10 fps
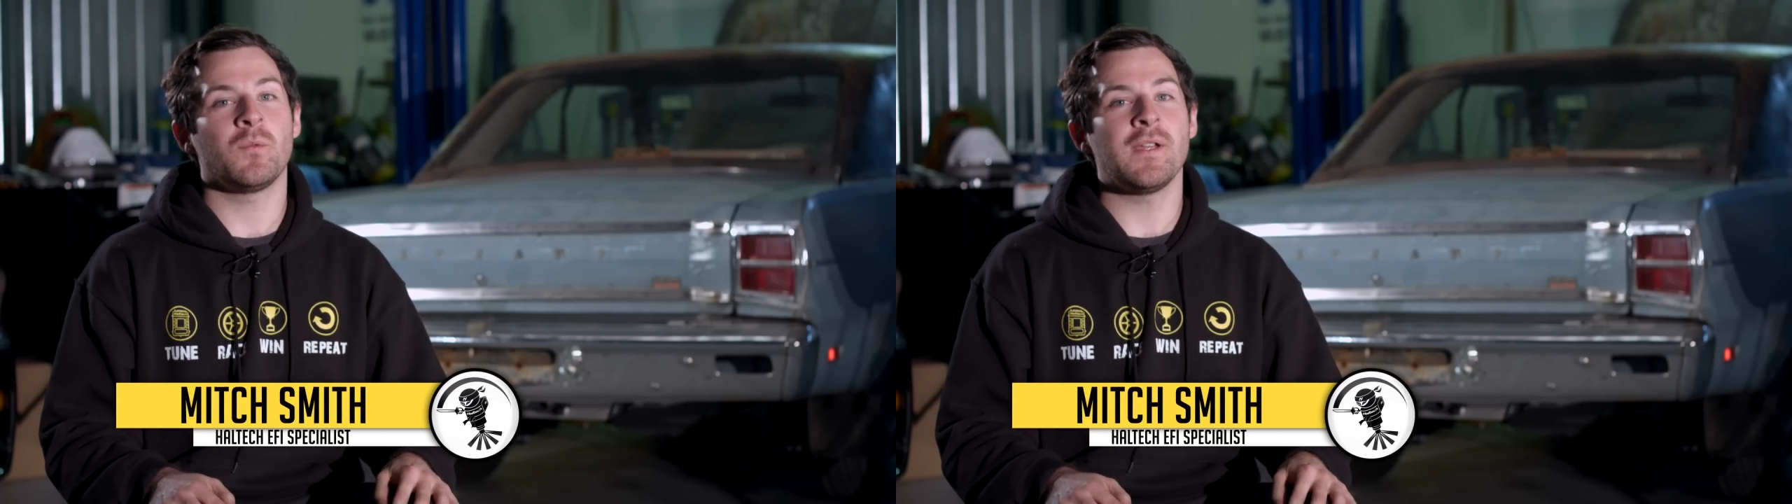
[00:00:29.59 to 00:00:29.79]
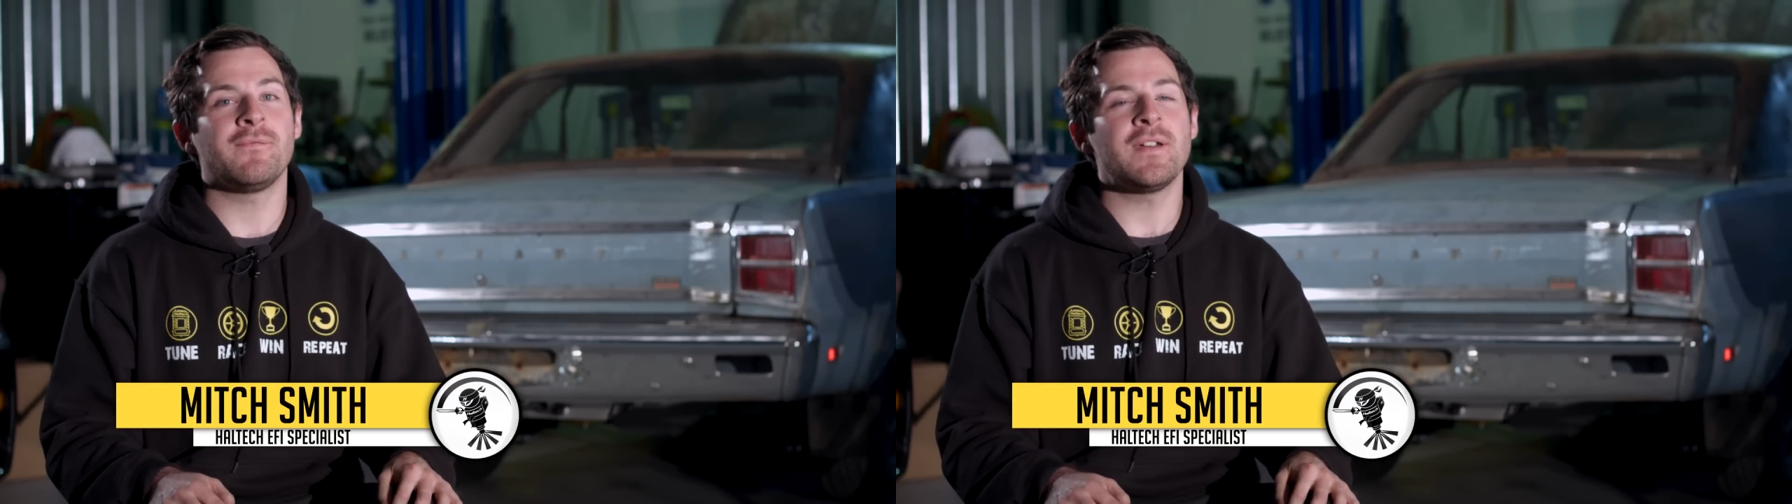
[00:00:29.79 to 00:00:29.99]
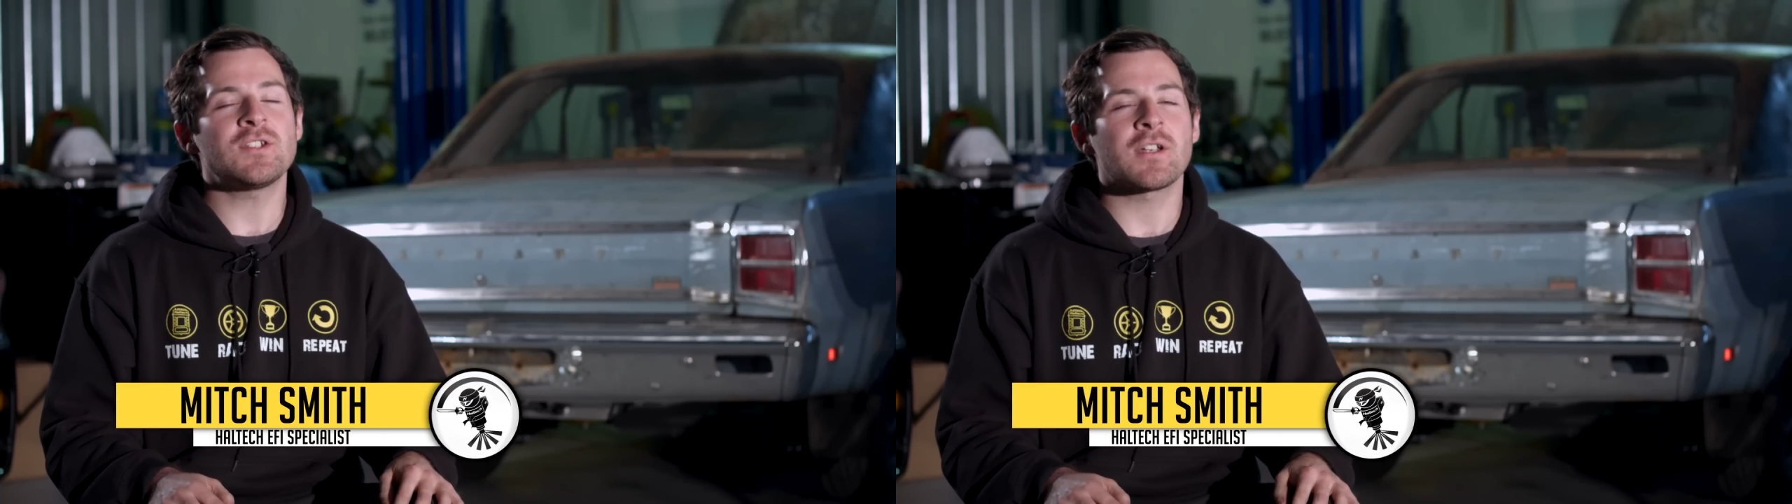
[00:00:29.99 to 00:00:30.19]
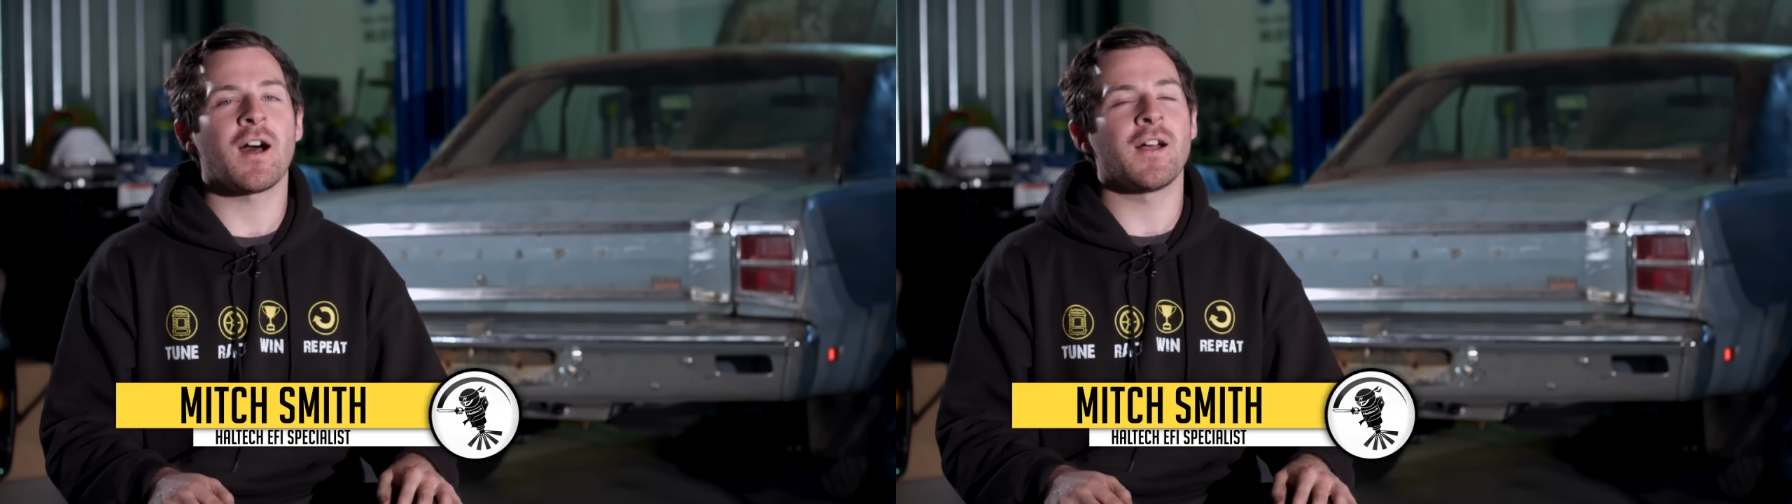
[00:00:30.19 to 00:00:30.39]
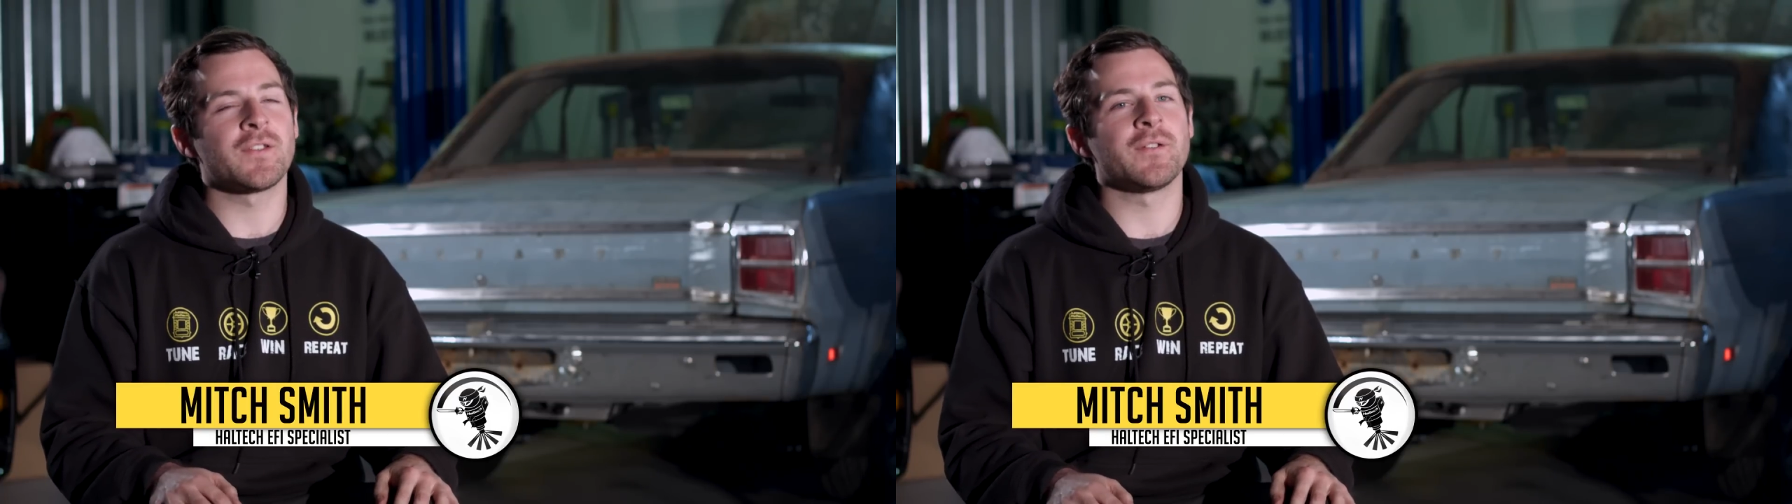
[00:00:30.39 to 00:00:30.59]
we feature
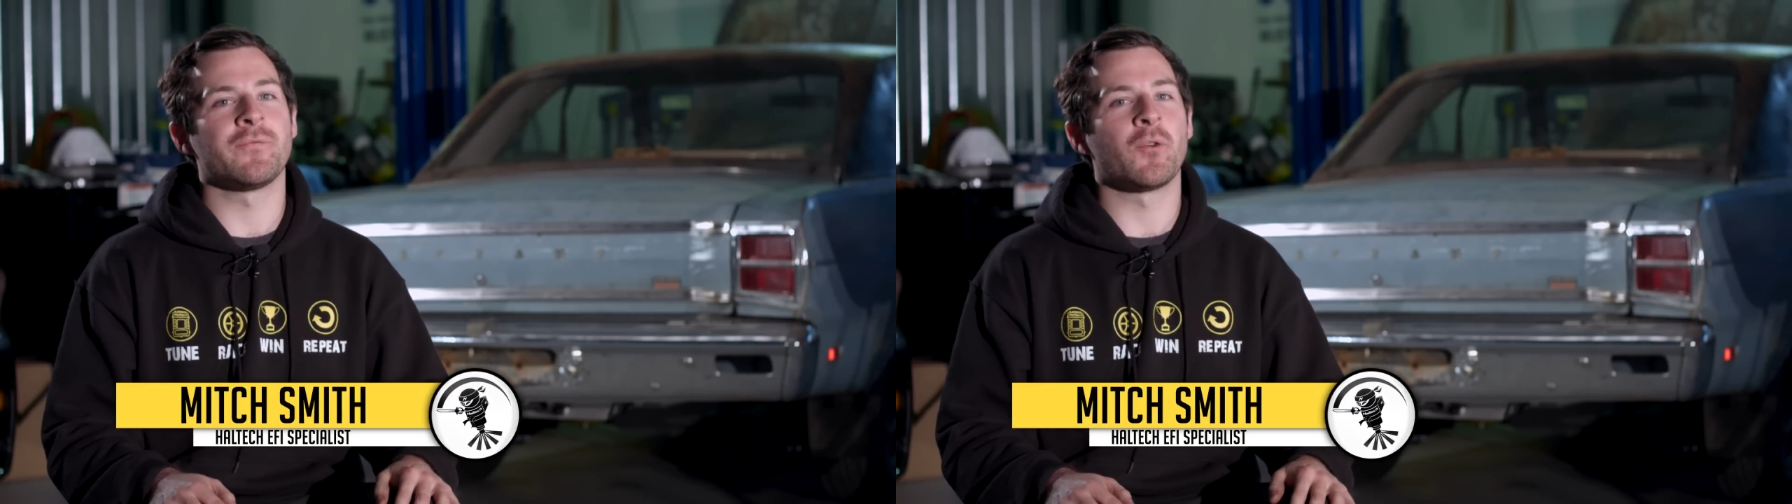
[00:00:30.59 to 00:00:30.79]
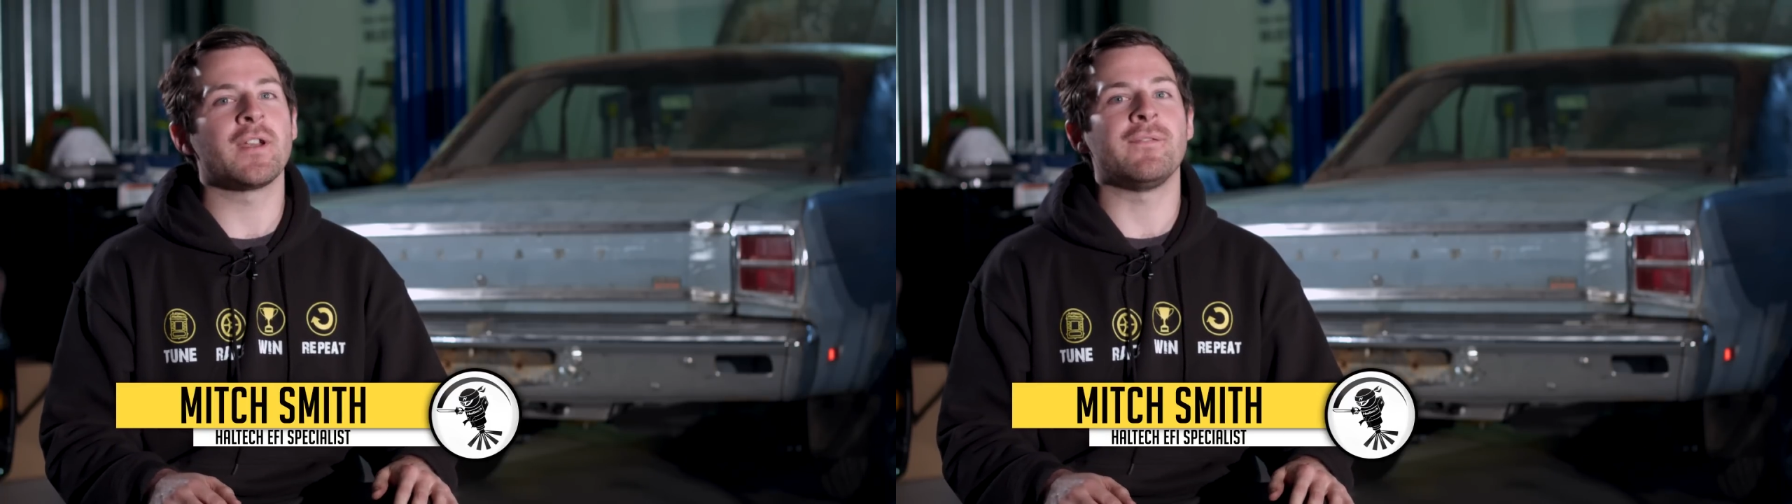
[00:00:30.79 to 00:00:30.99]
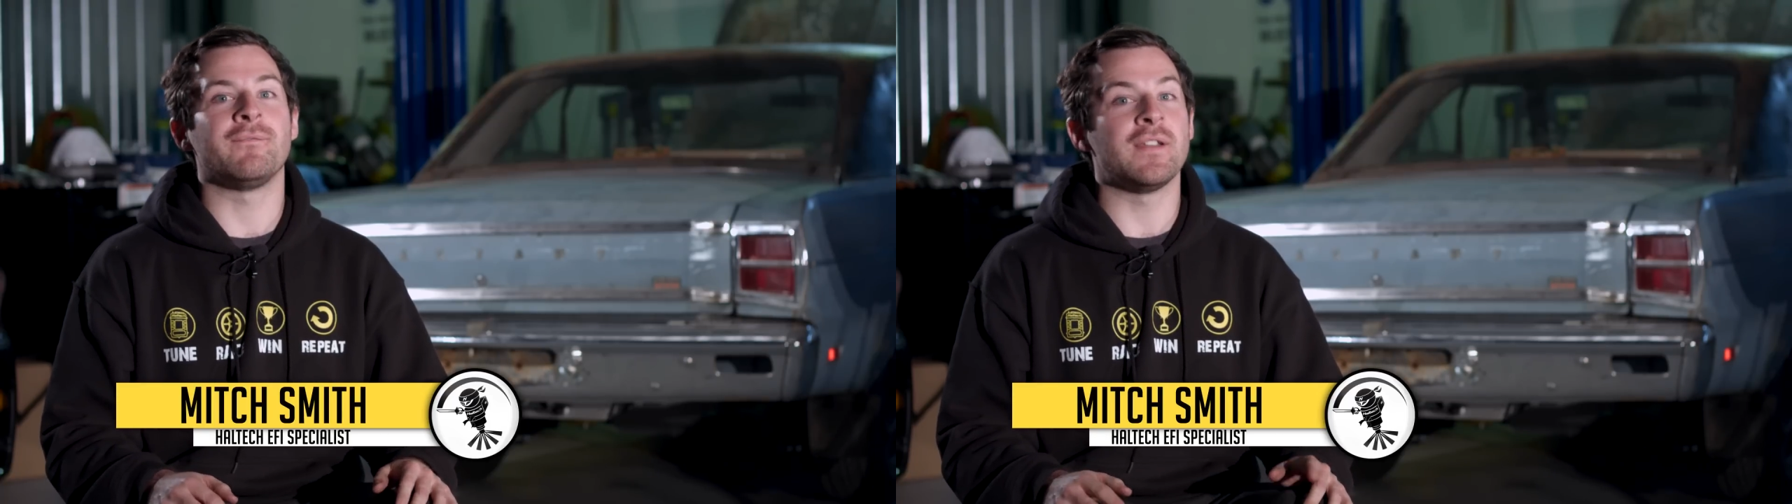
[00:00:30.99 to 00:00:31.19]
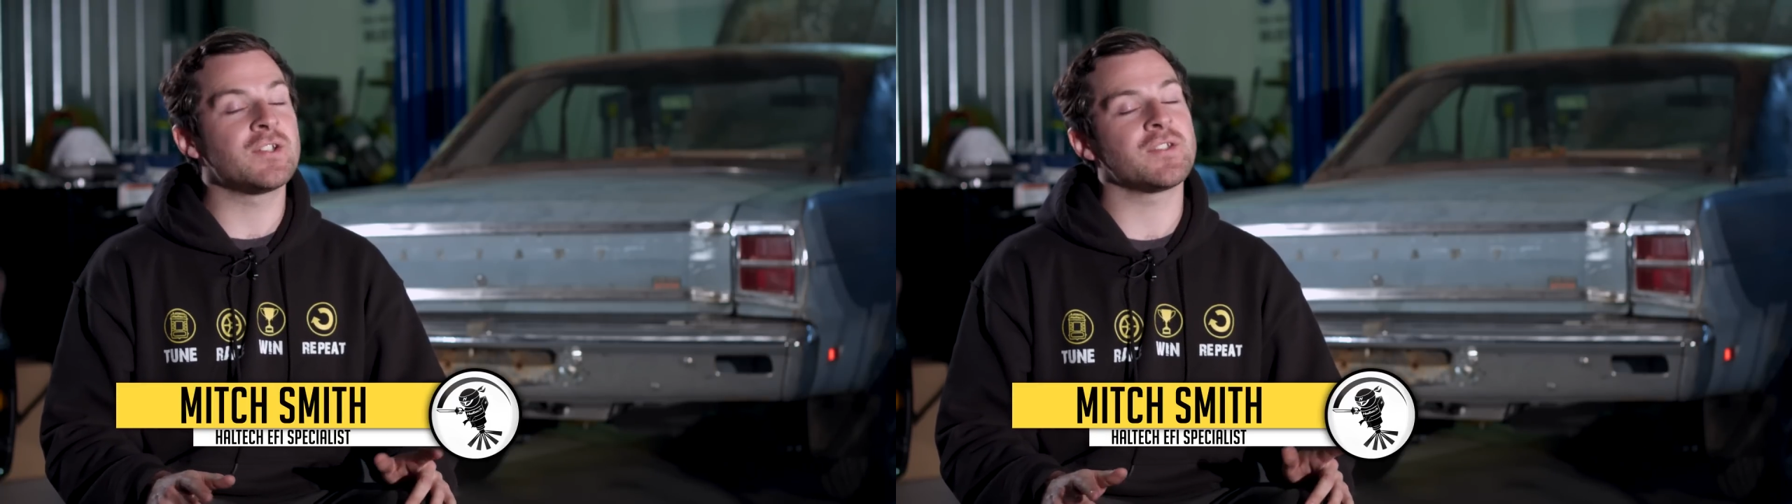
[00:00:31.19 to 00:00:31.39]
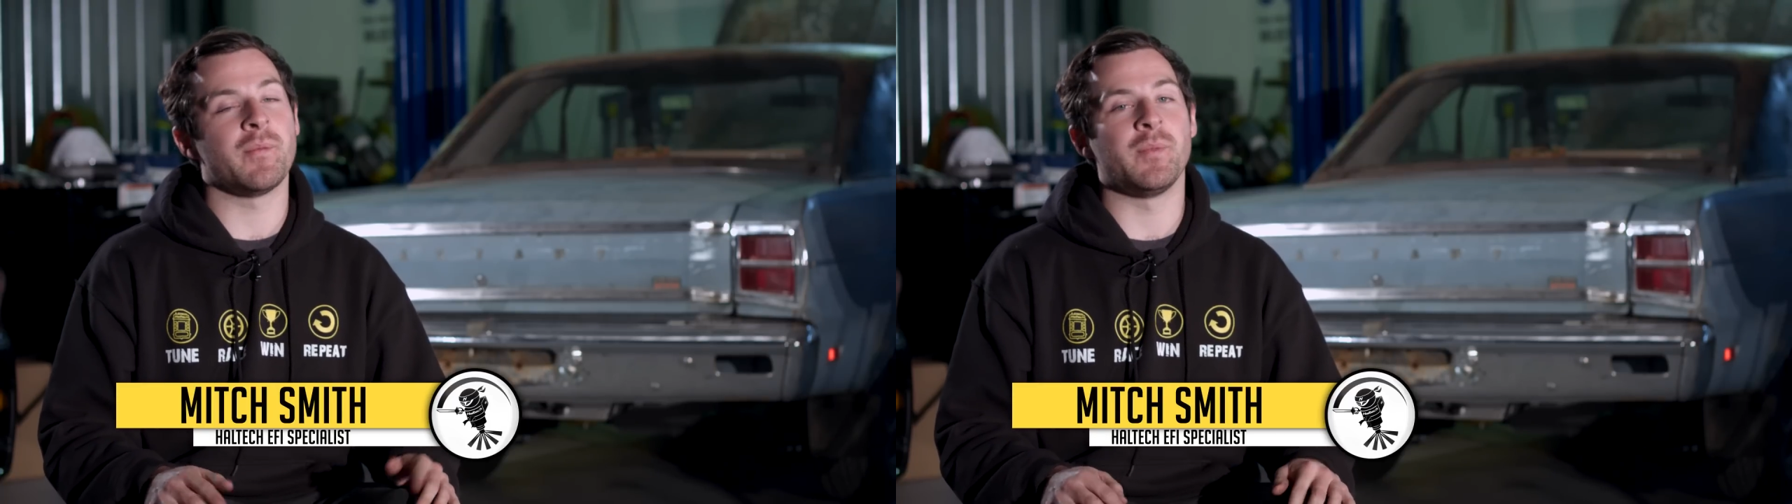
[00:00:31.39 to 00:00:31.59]
cars that have already finished their